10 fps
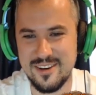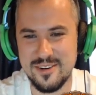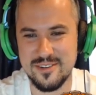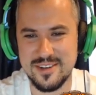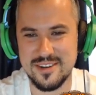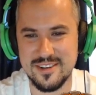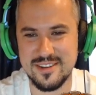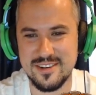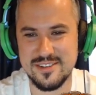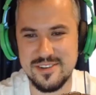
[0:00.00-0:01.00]
want to return to the
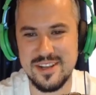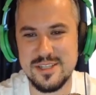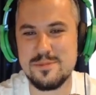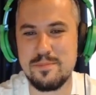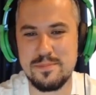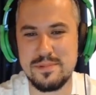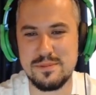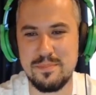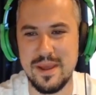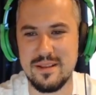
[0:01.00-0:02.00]
nursery. I just
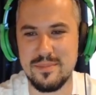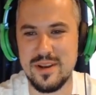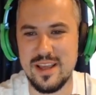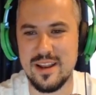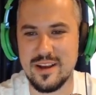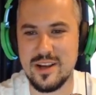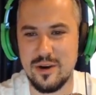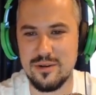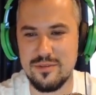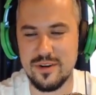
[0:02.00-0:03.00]
spent money on a
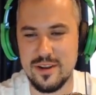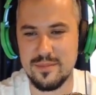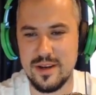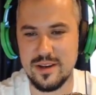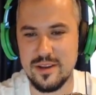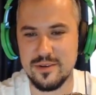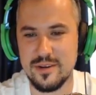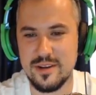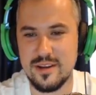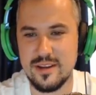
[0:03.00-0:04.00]
code for him. Here, you.
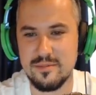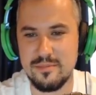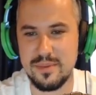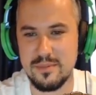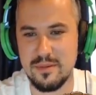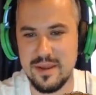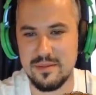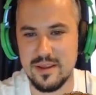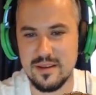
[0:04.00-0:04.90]
Be my baby.